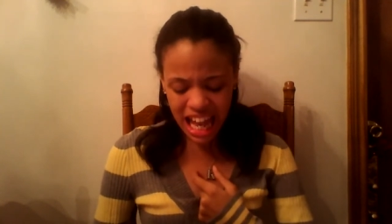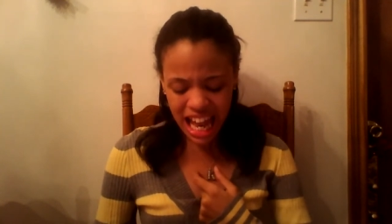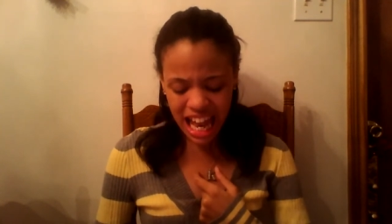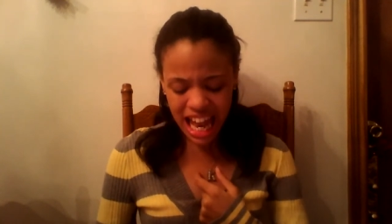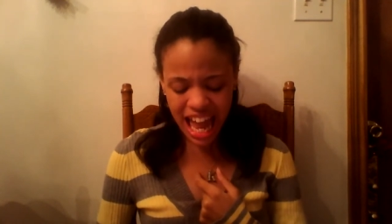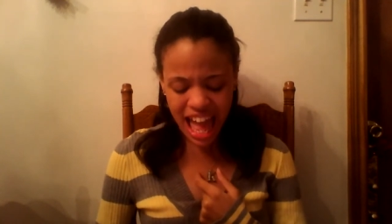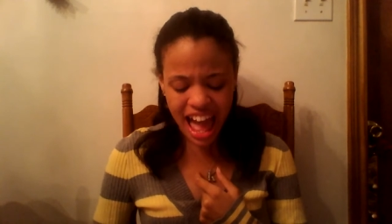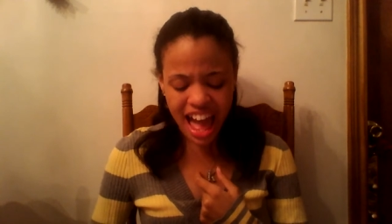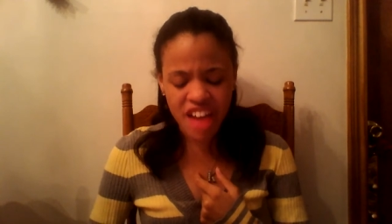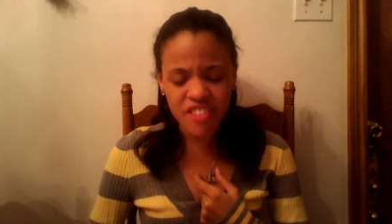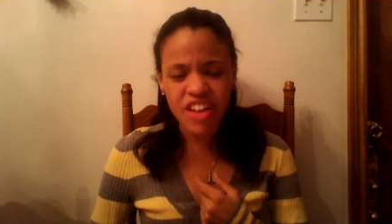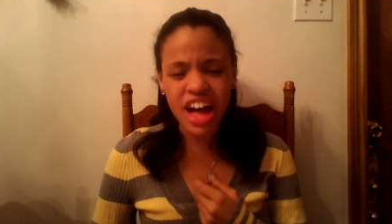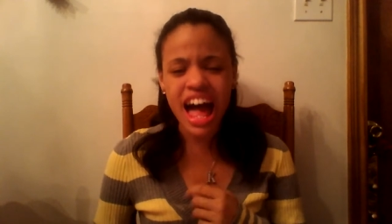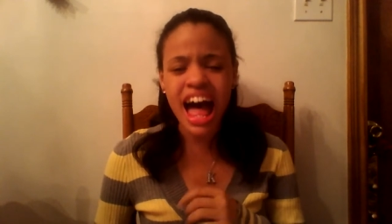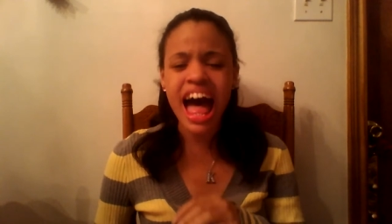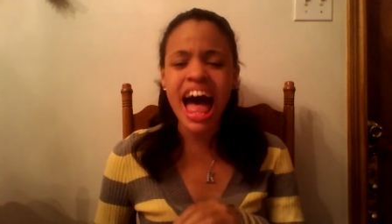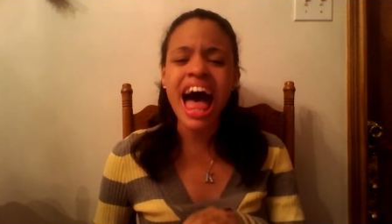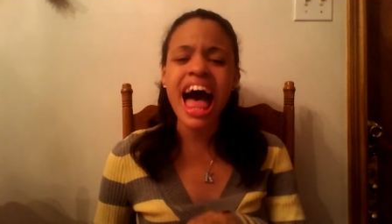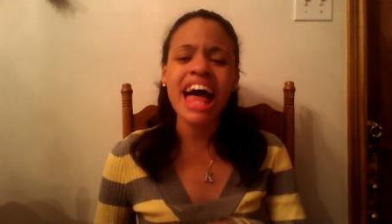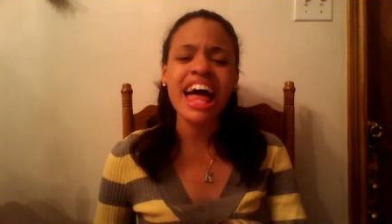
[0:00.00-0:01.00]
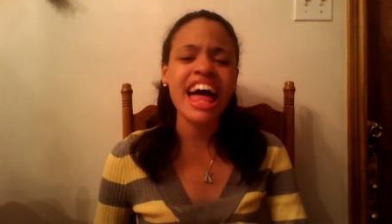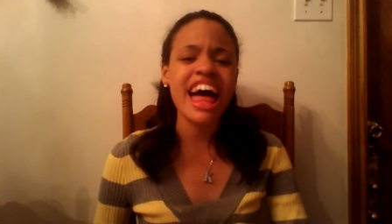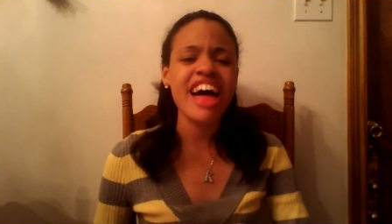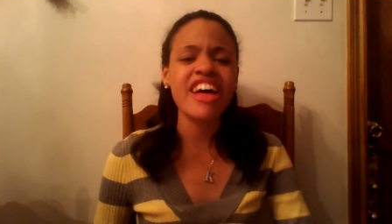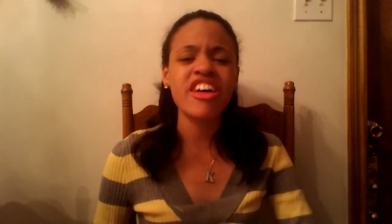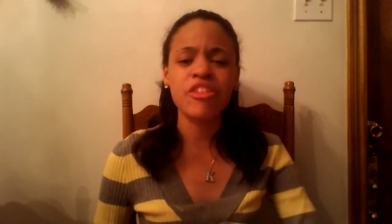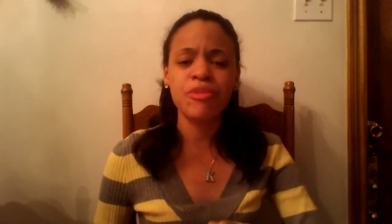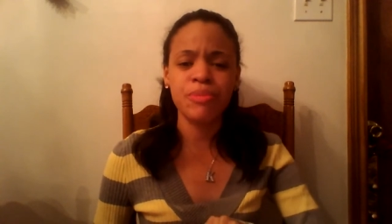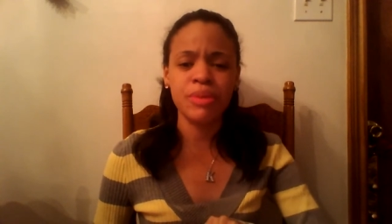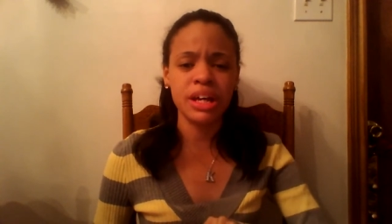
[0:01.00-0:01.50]
life I
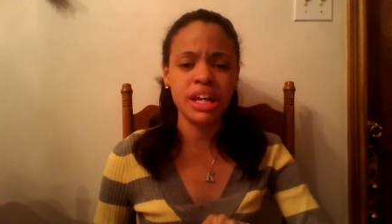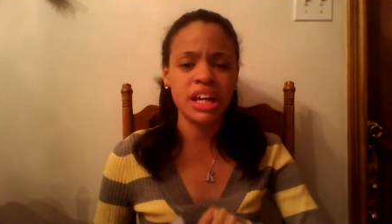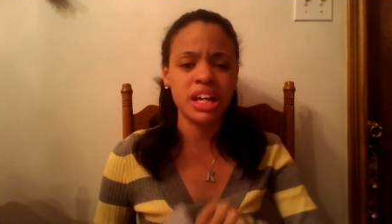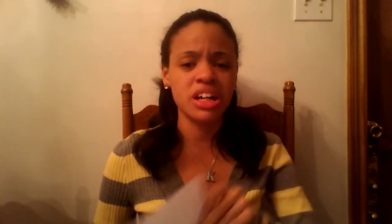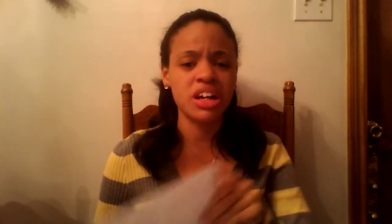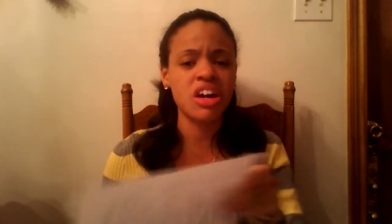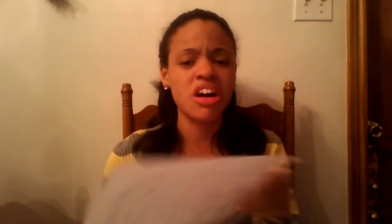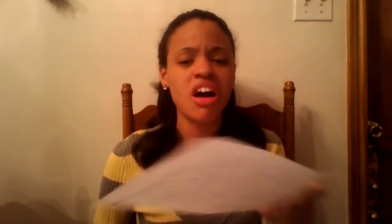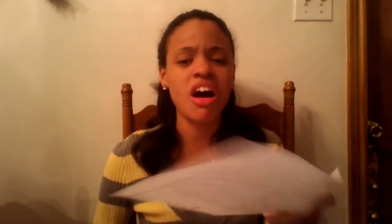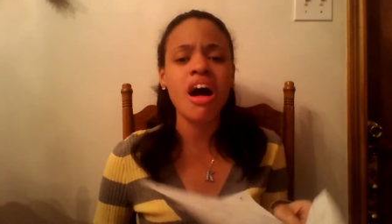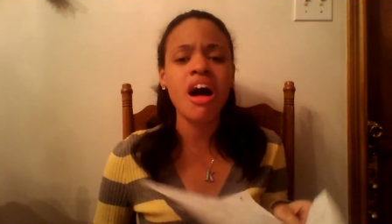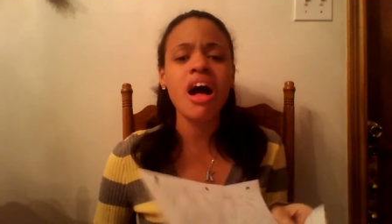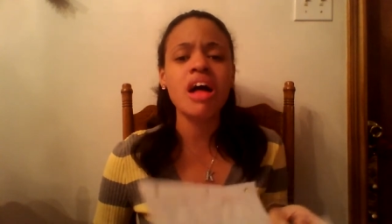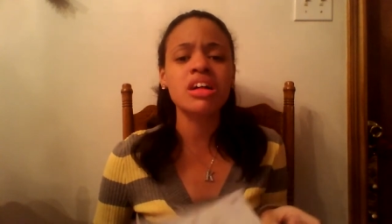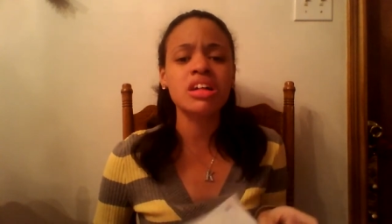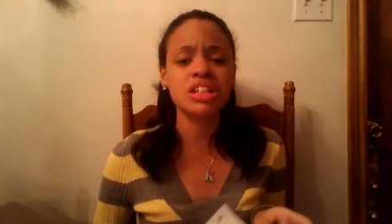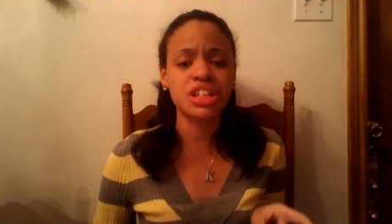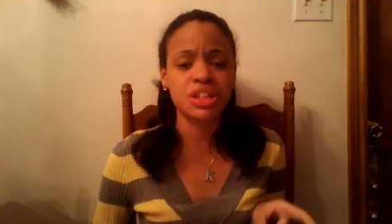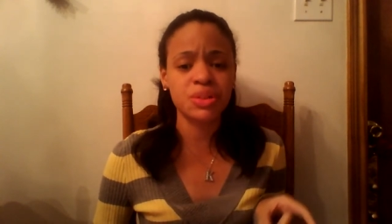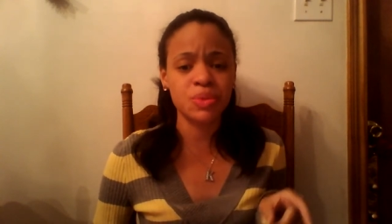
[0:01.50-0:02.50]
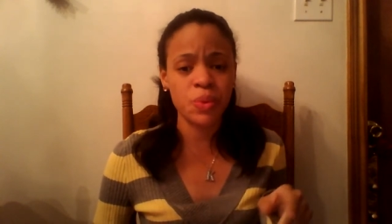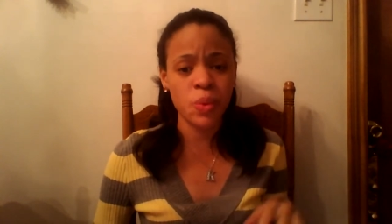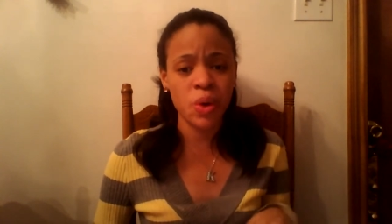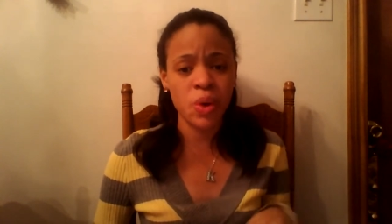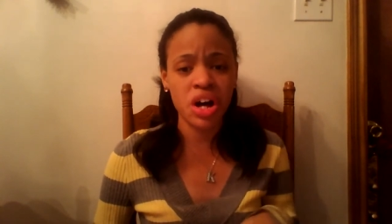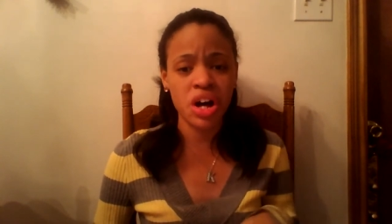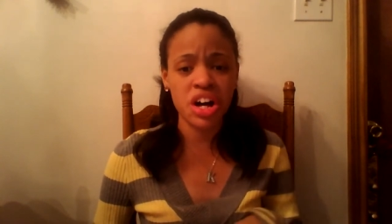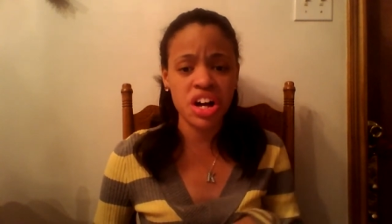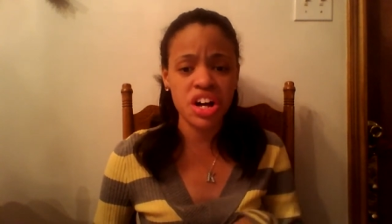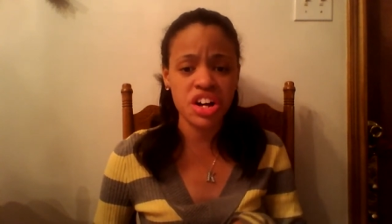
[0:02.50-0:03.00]
have been called
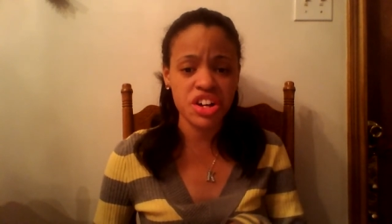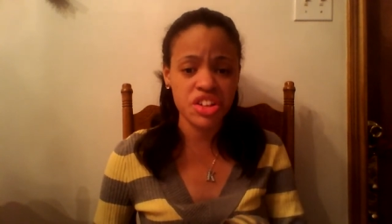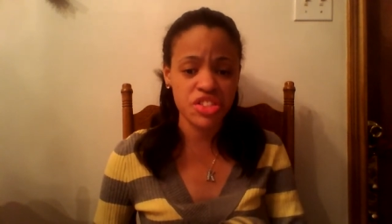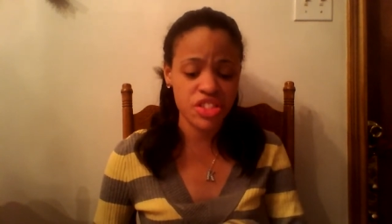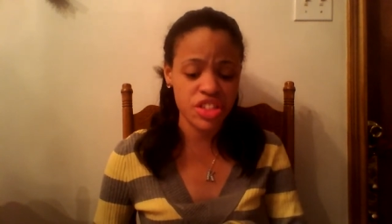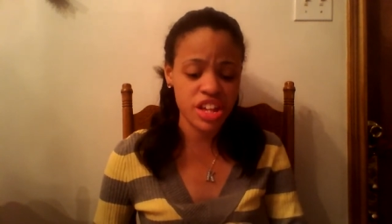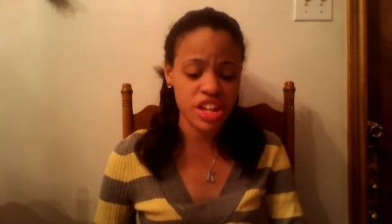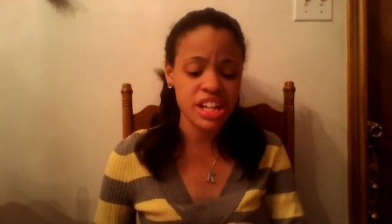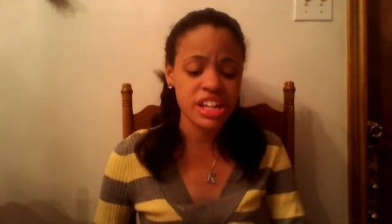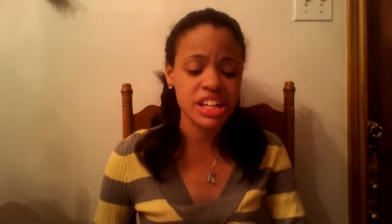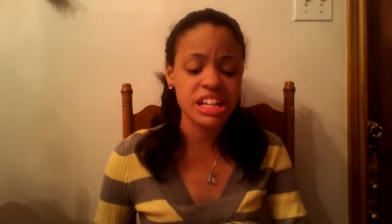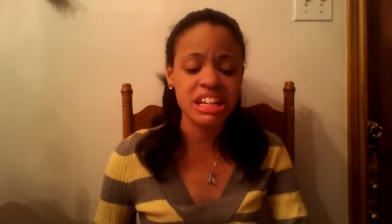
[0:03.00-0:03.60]
unworthy.